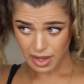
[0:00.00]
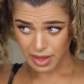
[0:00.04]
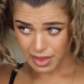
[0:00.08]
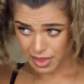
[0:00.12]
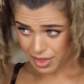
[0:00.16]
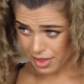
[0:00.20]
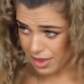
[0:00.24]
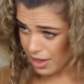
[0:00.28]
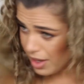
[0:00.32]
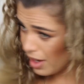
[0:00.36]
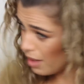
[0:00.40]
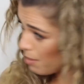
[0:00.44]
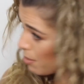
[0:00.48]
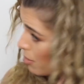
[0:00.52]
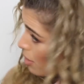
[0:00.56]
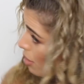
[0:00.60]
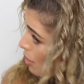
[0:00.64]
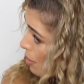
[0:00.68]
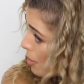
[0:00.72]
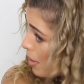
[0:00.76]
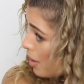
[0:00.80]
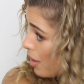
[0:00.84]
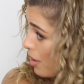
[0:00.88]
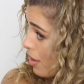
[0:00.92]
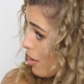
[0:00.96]
and then I'm
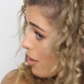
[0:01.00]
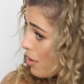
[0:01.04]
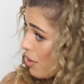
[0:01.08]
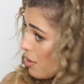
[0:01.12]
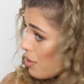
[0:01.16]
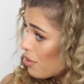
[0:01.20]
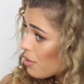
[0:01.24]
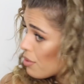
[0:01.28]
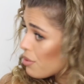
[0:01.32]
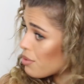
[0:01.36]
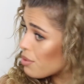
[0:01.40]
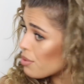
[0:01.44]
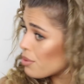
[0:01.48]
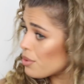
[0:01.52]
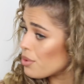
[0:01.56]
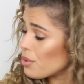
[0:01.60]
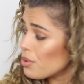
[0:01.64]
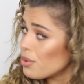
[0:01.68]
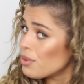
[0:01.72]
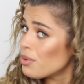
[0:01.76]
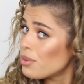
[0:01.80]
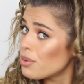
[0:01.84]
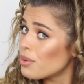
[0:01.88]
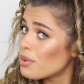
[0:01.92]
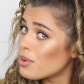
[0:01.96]
going
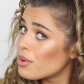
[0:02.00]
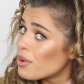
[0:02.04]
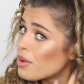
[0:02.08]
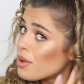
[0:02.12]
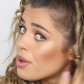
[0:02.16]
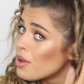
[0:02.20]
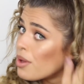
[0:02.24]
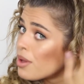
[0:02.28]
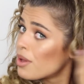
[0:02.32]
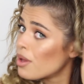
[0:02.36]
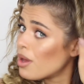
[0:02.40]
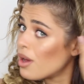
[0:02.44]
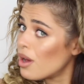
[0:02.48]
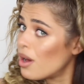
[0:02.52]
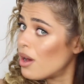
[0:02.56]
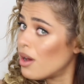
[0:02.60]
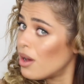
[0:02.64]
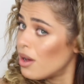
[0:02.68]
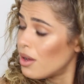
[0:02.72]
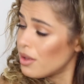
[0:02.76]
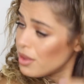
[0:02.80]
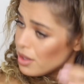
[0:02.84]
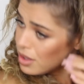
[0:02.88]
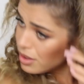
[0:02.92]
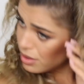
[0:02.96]
through
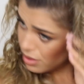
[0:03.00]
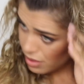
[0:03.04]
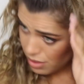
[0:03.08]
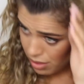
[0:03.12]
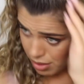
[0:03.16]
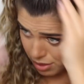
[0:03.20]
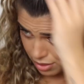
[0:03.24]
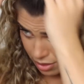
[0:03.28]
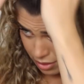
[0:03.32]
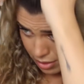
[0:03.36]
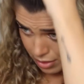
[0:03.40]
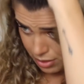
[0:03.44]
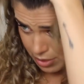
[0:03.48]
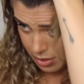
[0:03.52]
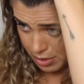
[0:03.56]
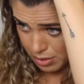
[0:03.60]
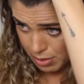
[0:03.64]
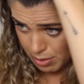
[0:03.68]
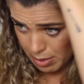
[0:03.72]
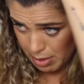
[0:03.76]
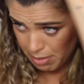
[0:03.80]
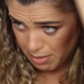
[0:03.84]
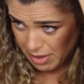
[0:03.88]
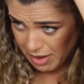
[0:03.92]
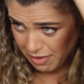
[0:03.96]
all these
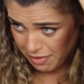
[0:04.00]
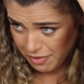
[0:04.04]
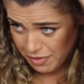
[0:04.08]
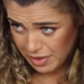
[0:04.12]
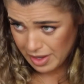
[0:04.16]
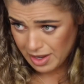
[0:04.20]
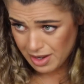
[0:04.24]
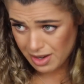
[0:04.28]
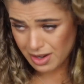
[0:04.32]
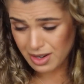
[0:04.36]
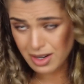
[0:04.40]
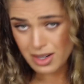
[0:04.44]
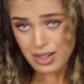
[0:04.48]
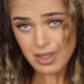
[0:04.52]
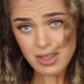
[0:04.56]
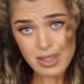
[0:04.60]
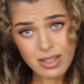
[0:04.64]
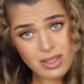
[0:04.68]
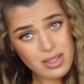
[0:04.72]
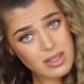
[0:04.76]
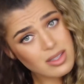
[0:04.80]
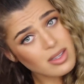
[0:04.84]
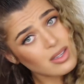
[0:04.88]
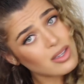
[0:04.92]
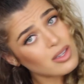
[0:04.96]
curls with my
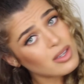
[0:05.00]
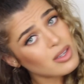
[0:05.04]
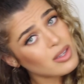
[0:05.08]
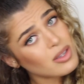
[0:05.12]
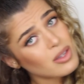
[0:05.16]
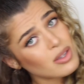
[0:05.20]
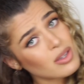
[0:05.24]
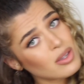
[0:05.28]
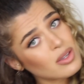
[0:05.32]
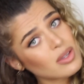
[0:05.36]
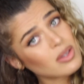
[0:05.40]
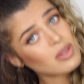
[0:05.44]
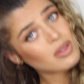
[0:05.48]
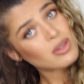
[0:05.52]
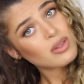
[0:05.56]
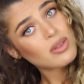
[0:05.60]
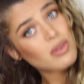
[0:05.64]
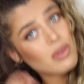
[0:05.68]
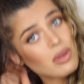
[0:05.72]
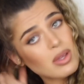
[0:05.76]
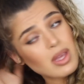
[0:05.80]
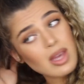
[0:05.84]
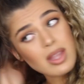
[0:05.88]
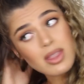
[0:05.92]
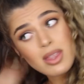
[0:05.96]
fingers
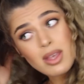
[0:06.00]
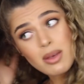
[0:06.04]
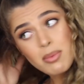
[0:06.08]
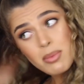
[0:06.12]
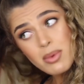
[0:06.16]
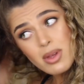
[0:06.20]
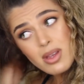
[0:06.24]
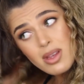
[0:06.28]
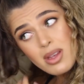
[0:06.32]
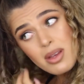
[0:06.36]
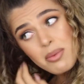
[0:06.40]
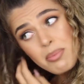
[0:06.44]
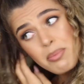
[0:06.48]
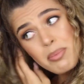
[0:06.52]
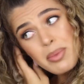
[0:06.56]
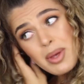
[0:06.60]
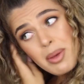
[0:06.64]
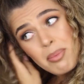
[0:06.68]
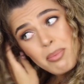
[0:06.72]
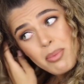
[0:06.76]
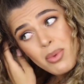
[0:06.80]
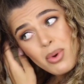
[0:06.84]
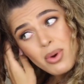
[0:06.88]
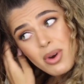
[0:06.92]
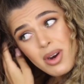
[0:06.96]
to get them a
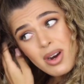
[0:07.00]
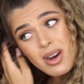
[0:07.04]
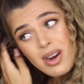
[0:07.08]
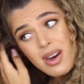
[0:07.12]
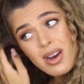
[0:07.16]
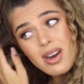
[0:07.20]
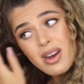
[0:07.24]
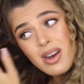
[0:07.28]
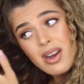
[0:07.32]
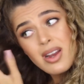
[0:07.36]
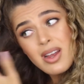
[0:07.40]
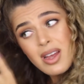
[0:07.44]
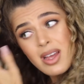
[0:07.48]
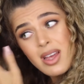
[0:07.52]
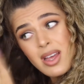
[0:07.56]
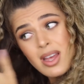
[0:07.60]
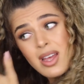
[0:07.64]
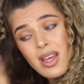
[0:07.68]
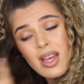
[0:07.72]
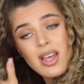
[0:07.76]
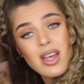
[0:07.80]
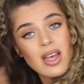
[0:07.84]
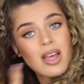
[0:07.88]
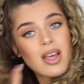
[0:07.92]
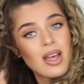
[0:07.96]
bit more
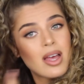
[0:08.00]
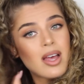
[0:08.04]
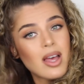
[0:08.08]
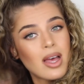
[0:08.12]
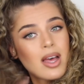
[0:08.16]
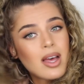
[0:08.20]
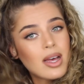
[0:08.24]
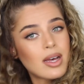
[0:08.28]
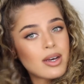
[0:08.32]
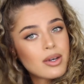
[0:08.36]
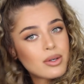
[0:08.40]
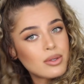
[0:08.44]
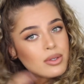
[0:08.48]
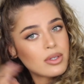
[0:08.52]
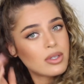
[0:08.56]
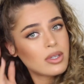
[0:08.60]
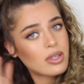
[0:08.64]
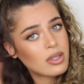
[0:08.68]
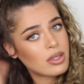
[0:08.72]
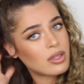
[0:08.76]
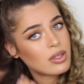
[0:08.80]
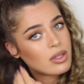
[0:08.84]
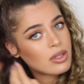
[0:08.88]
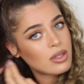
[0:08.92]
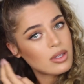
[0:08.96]
out
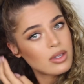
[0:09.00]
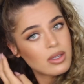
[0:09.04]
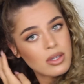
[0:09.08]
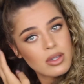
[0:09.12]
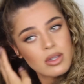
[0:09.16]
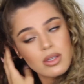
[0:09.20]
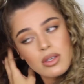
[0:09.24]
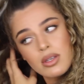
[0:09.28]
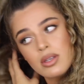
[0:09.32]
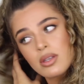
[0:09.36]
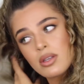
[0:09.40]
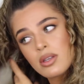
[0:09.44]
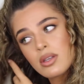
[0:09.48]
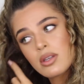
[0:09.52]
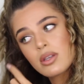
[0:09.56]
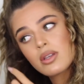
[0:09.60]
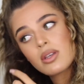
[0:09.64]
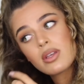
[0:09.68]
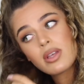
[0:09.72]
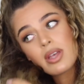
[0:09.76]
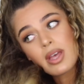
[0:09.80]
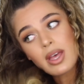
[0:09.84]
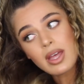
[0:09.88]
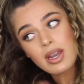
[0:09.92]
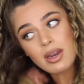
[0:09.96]

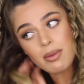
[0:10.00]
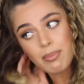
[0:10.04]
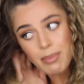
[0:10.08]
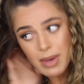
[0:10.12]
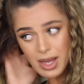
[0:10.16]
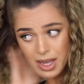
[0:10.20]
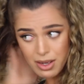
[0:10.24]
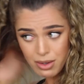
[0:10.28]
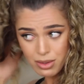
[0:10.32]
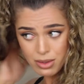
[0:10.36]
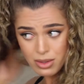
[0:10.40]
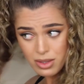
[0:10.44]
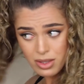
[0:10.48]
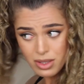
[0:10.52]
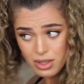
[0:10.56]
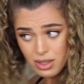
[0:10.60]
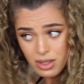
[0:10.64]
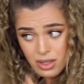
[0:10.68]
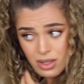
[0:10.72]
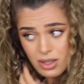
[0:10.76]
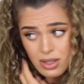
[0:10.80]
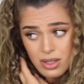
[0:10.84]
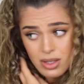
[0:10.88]
and about